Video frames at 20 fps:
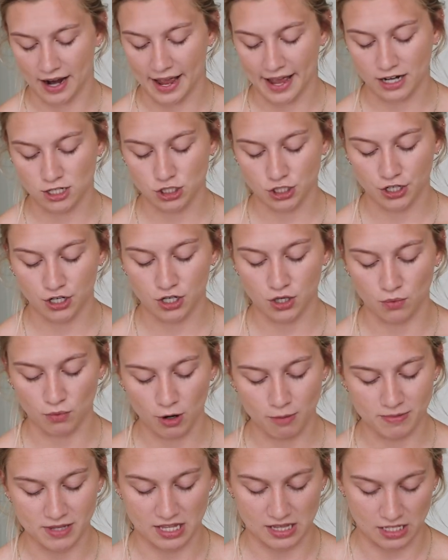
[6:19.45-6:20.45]
I actually heard a
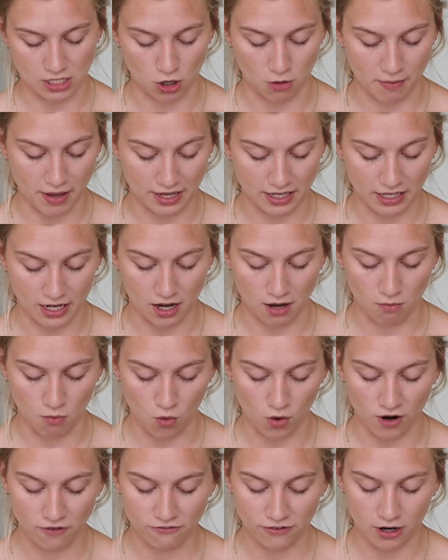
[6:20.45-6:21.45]
rumor that they don't make it
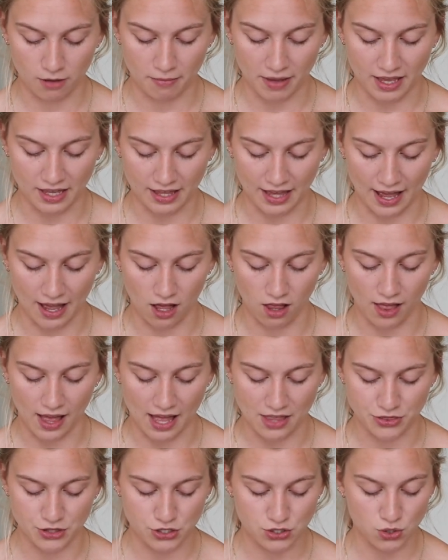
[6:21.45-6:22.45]
anymore from a gal
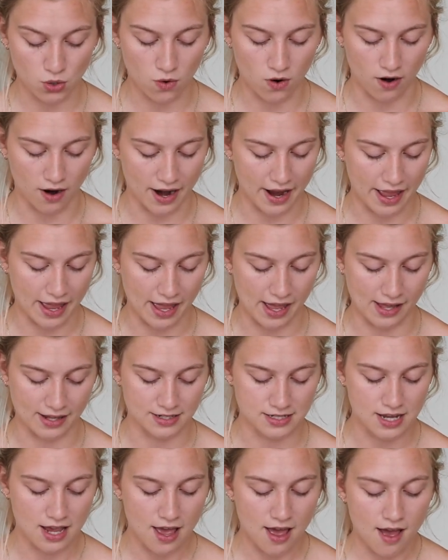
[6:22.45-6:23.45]
at the store,
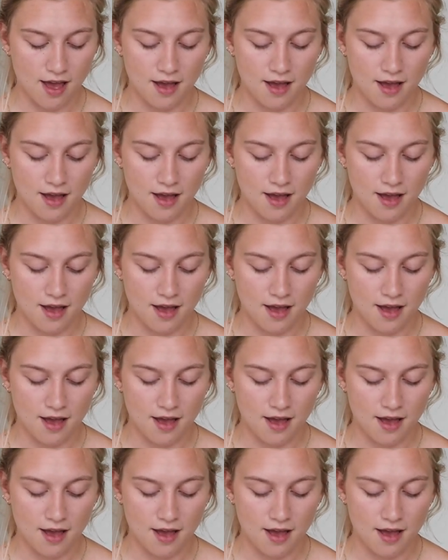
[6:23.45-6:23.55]
and